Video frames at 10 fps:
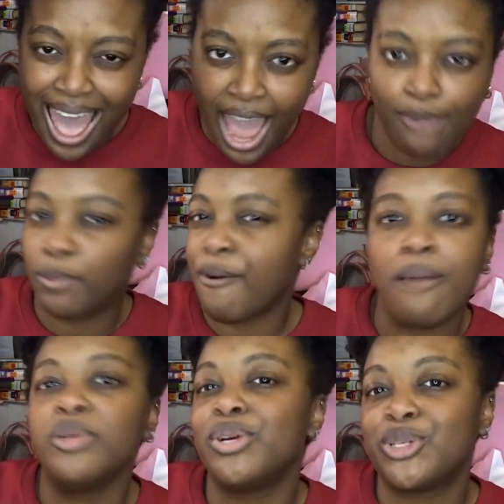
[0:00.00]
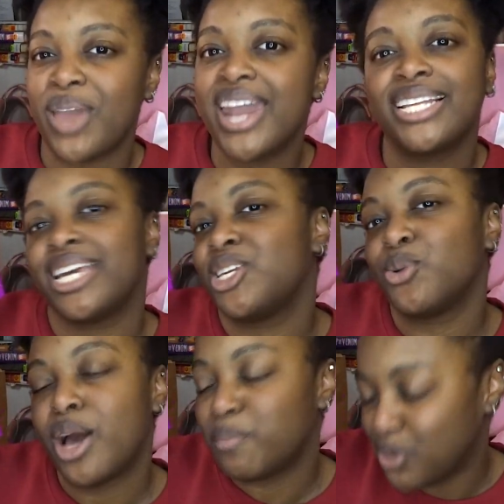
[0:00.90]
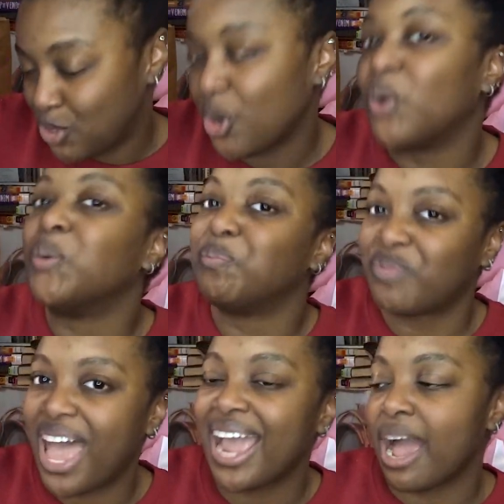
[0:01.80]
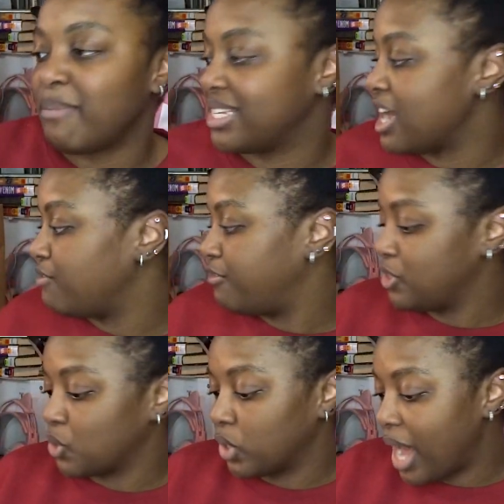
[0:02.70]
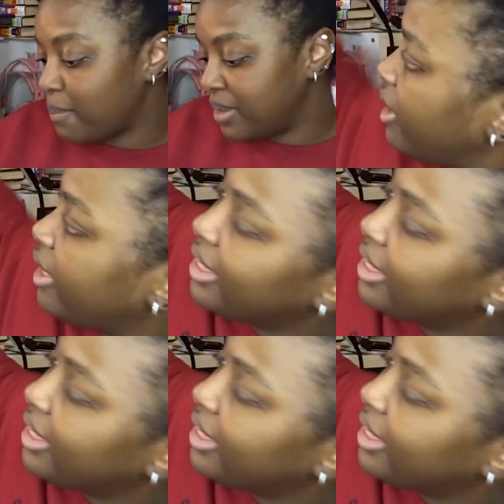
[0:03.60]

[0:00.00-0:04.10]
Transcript: I will probably want to annotate you up. So I got myself a physical copy.